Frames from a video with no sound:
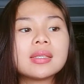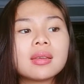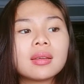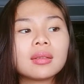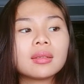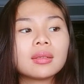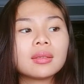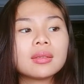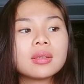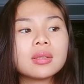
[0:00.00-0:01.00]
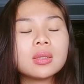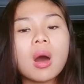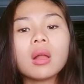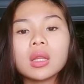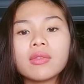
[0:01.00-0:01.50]
one of those regrets
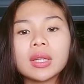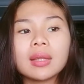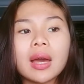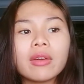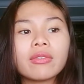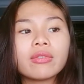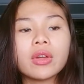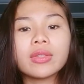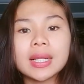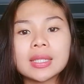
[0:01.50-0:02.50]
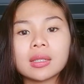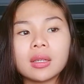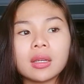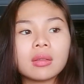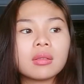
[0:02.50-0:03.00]
is
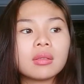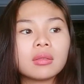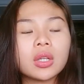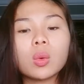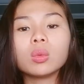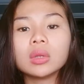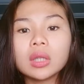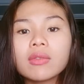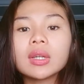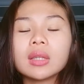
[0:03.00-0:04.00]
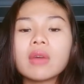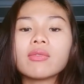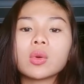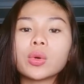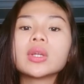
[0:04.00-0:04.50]
not living life
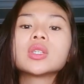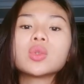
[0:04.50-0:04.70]
authentically.